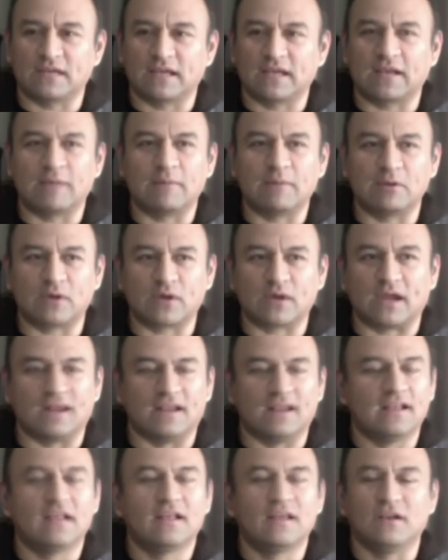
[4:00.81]
Like, let me try it.
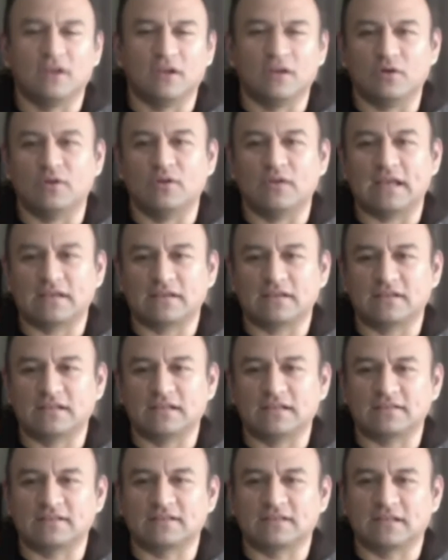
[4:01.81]
No, actually,
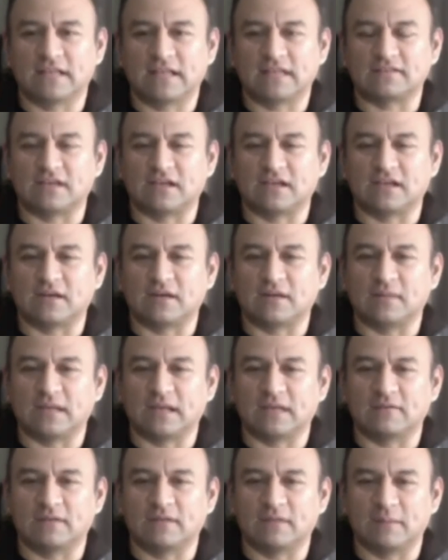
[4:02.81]
that's dumb. Like,
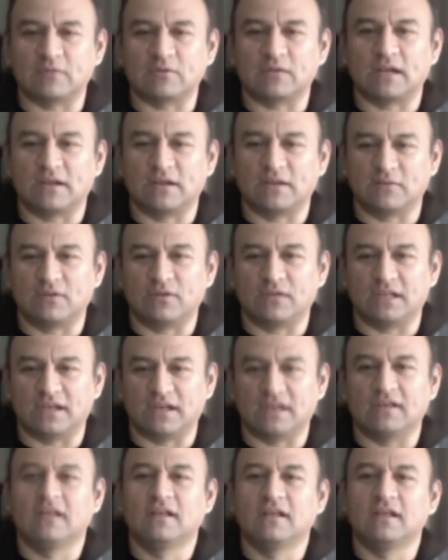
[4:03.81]
let me try a different
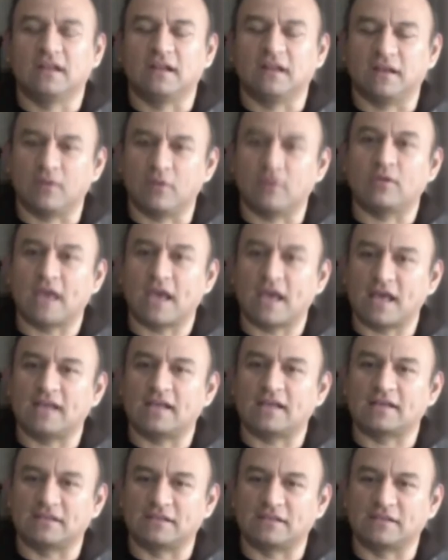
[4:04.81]
thing. Oh, yeah,
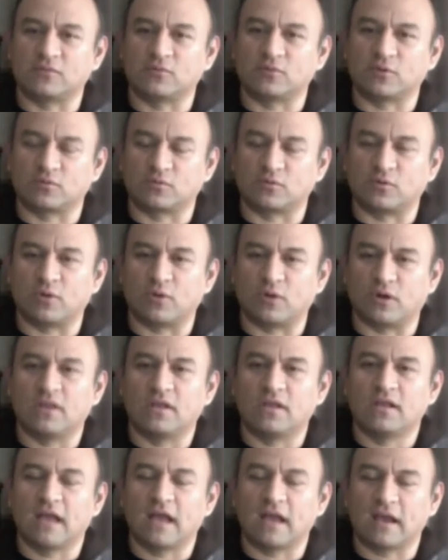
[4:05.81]
actually, this works real well.
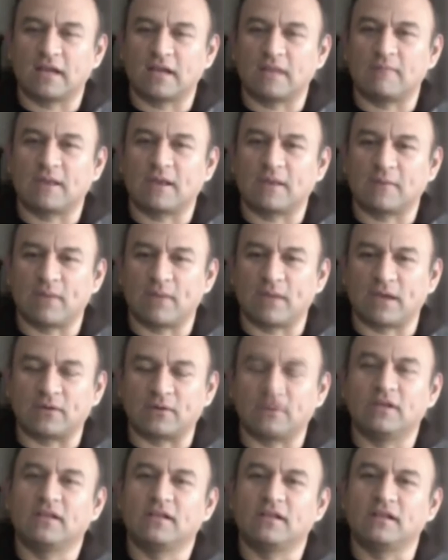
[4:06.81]
How can I make it
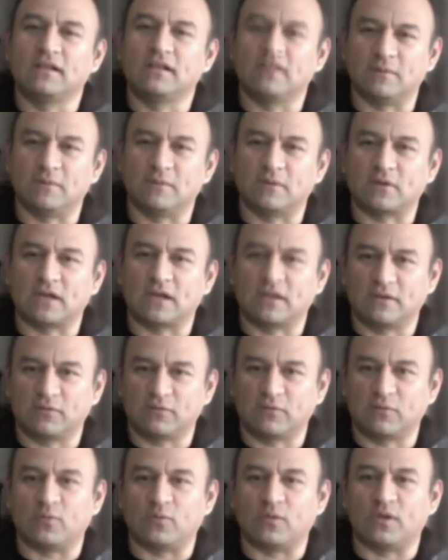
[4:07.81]
better? Let me try a
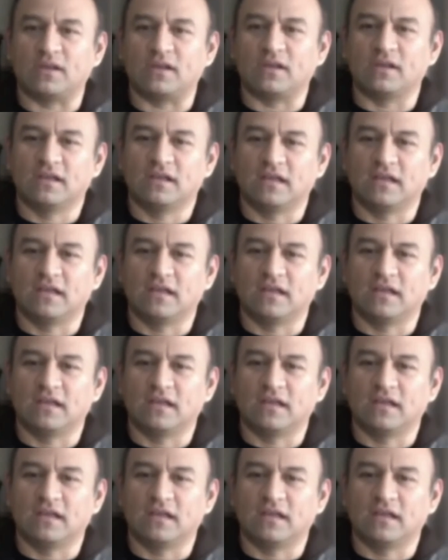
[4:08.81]
different way.